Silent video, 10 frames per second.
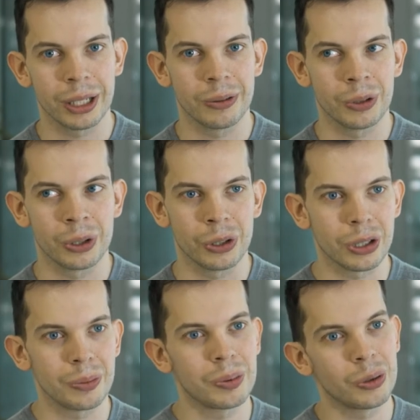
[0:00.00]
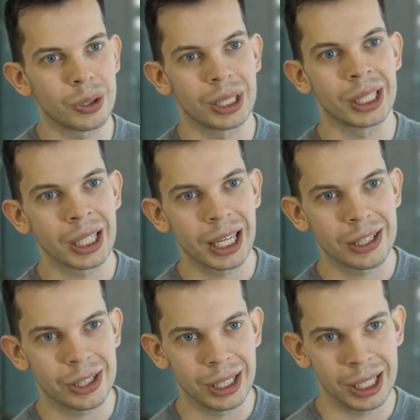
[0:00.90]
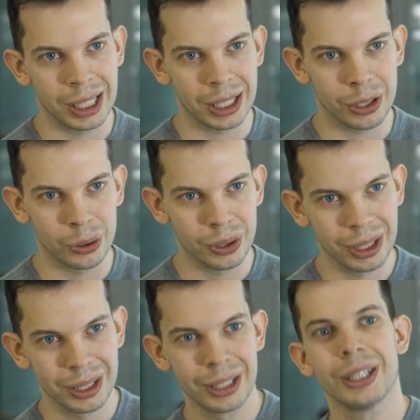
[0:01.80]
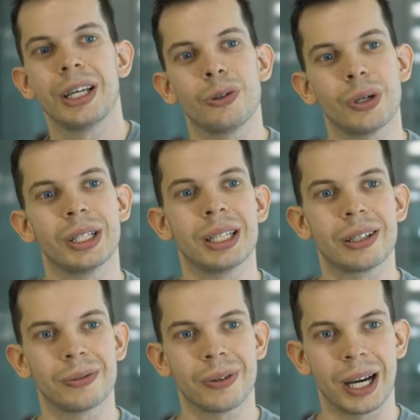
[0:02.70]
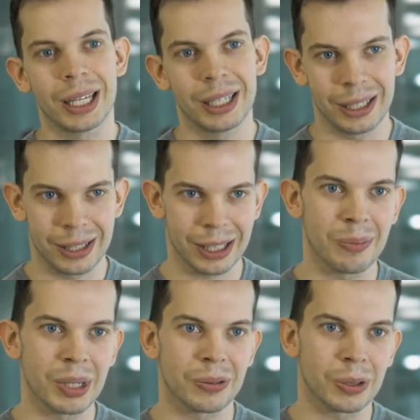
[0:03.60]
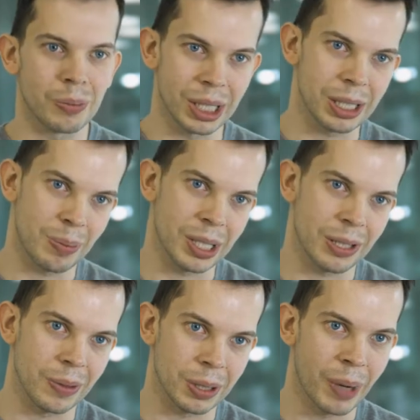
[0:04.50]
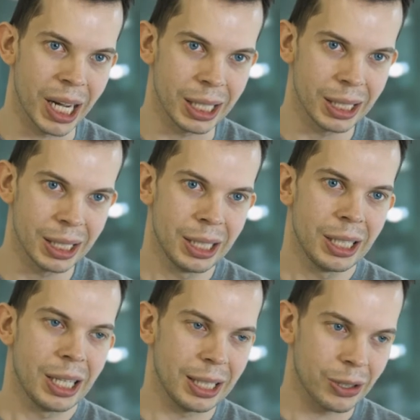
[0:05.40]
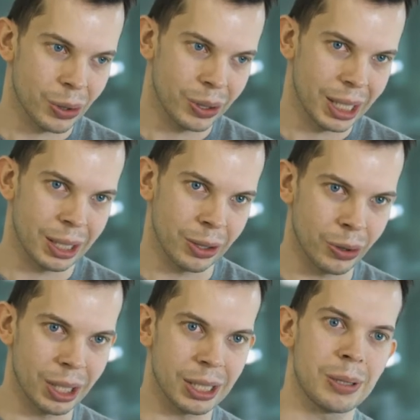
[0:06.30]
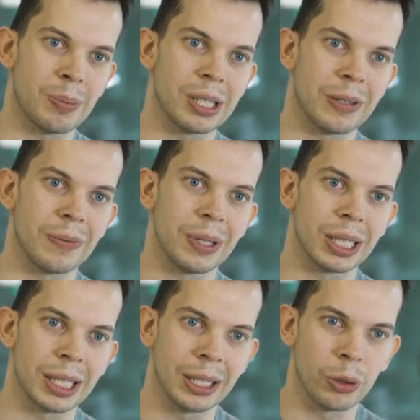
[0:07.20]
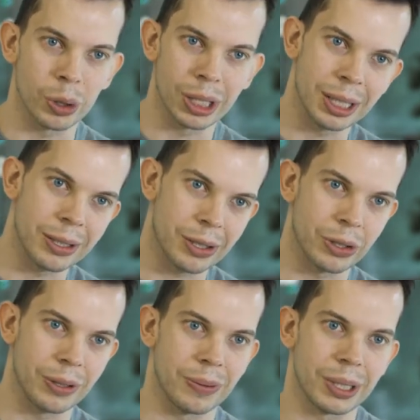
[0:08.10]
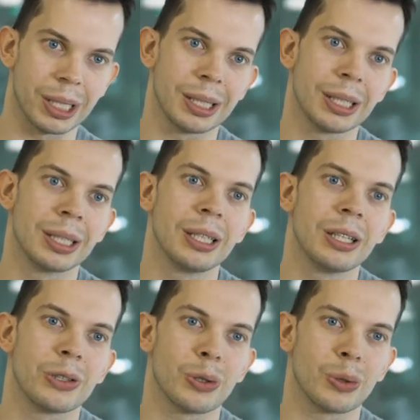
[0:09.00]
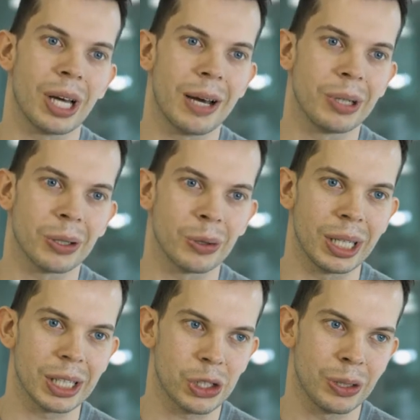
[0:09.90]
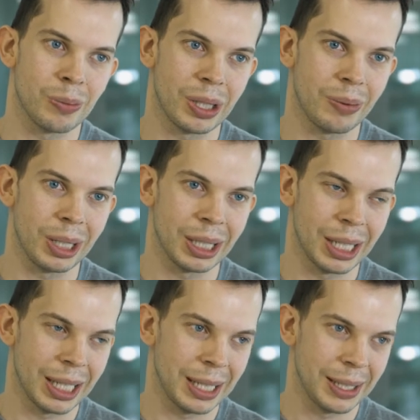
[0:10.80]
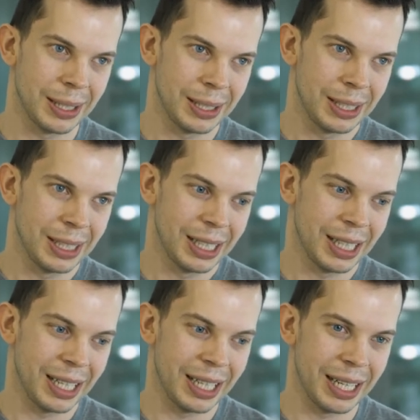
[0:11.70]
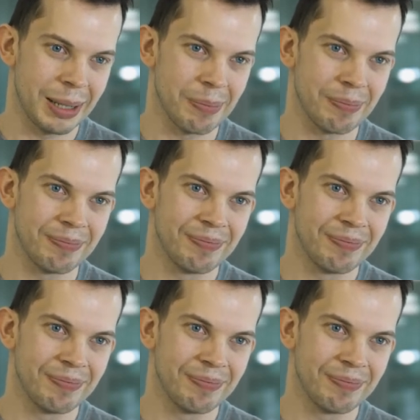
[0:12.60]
level in Europe, you can analyze the DNA code and you identify it's coming from this specific mine and it's connected to this specific uh, auditing certificate. So you have the connection between uh, um,